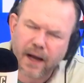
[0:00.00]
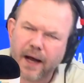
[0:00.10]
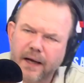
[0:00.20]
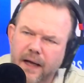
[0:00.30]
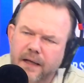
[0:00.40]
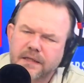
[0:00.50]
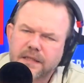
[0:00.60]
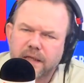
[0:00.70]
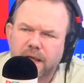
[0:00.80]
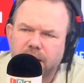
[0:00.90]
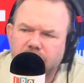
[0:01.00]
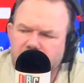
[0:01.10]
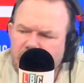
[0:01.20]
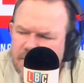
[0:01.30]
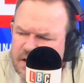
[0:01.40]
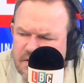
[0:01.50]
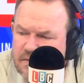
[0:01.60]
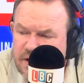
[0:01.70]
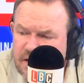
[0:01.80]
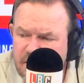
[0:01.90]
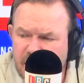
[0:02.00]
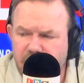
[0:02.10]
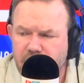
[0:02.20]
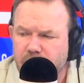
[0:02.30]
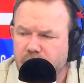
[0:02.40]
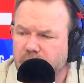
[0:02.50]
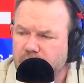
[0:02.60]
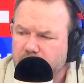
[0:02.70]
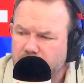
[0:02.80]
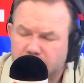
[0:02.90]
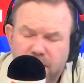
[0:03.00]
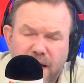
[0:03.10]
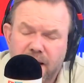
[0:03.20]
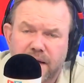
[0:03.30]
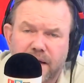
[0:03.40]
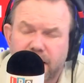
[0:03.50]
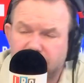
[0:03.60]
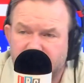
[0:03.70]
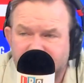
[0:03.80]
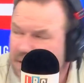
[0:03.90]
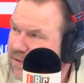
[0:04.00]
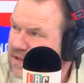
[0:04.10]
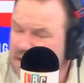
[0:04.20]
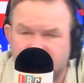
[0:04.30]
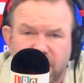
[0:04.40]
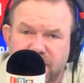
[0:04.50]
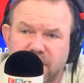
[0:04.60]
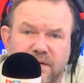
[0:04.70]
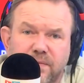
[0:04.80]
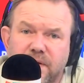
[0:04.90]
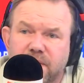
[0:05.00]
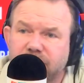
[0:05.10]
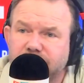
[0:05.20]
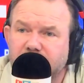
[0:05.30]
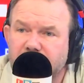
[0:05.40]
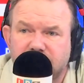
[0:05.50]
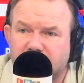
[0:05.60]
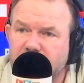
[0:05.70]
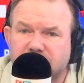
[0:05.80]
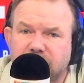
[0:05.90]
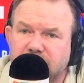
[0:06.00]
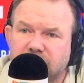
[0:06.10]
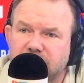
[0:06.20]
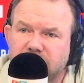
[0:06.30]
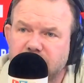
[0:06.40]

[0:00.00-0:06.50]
And you can come at this from whatever angle you want. You can, and I honestly don't think you will, because I can't see that